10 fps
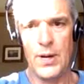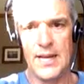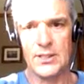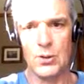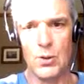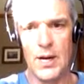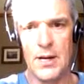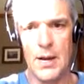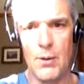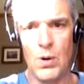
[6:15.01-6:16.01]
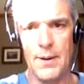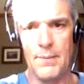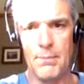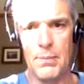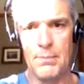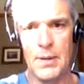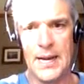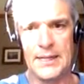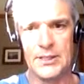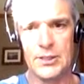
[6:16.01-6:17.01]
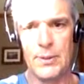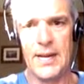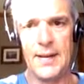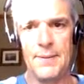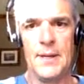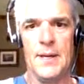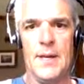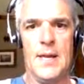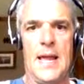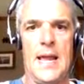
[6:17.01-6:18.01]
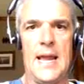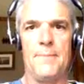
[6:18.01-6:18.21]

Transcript: Sorry, not 1, but minus 3. And